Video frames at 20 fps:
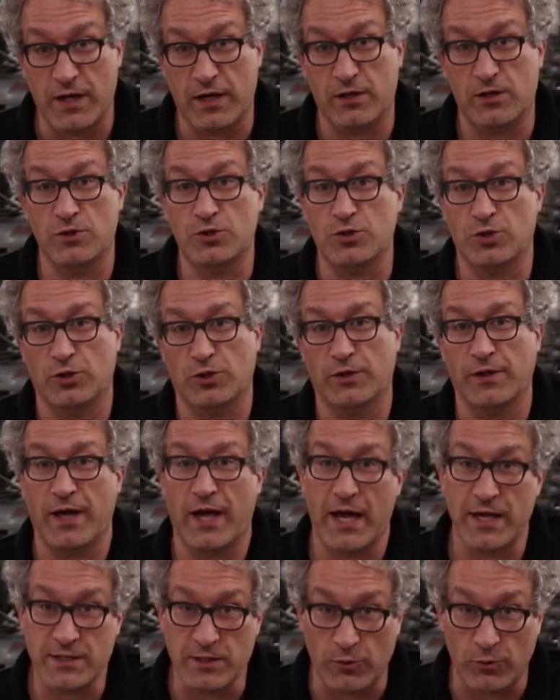that journal
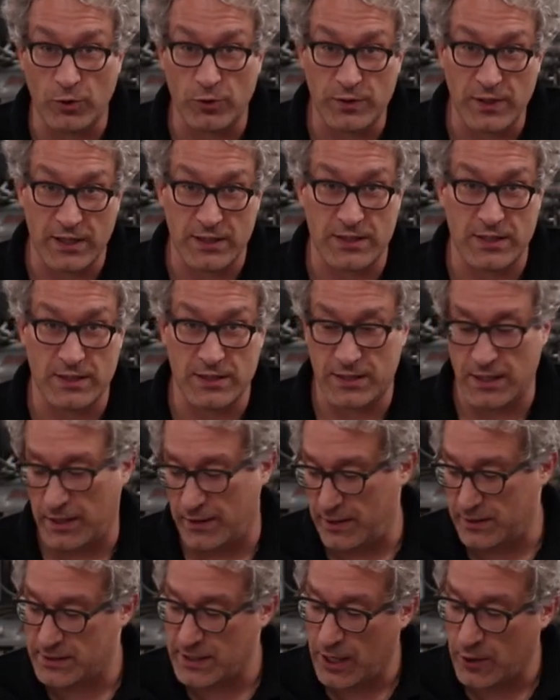as it rotates
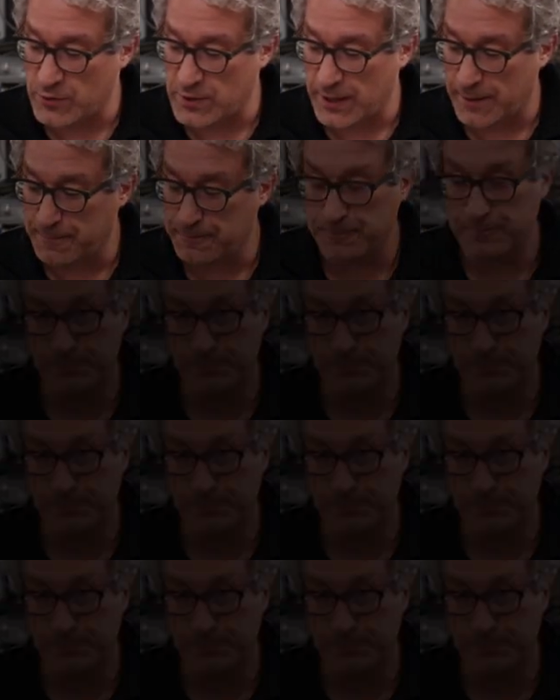inside its housing.